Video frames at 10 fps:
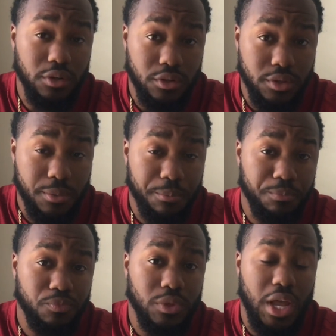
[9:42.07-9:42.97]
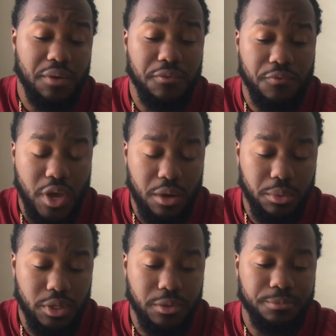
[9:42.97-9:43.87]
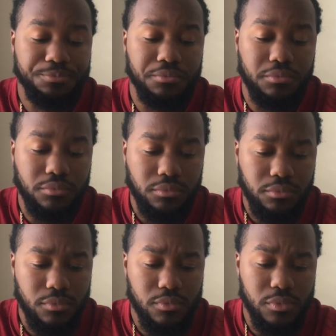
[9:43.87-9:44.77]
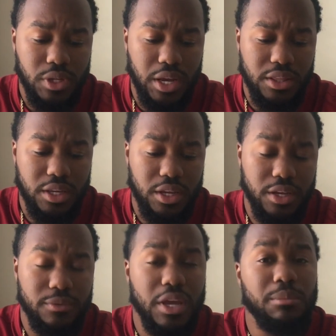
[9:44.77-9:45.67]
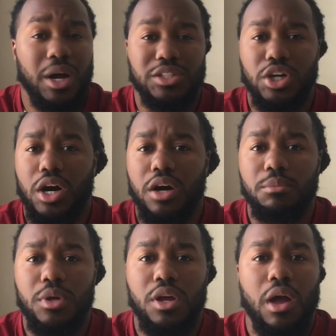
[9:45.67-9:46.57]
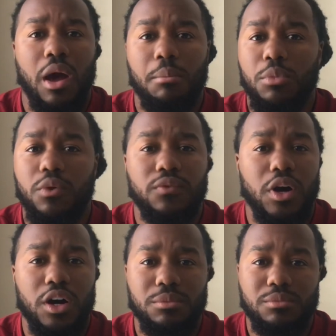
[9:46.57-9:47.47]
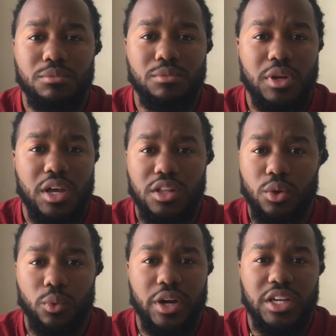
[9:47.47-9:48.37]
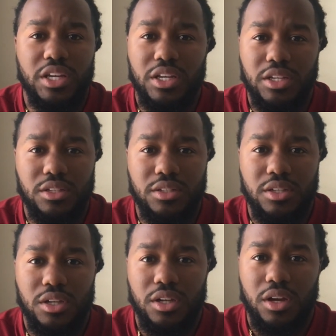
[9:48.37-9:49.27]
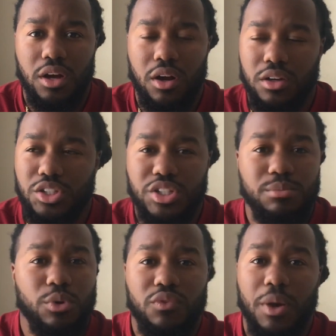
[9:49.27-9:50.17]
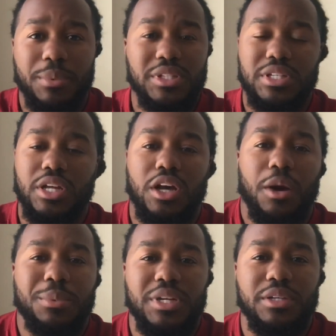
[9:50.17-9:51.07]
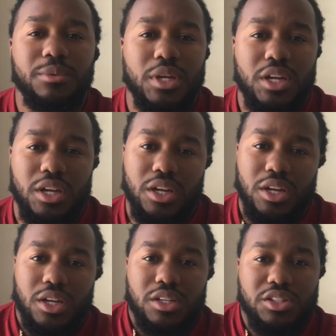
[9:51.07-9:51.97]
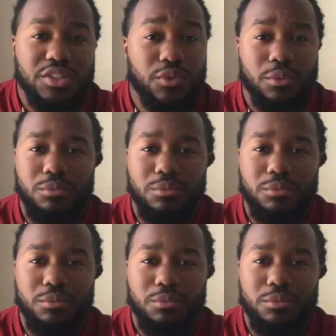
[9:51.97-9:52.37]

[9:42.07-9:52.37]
and then in my job, move up in the rankings, or just move up into the company, just from not only just working hard, but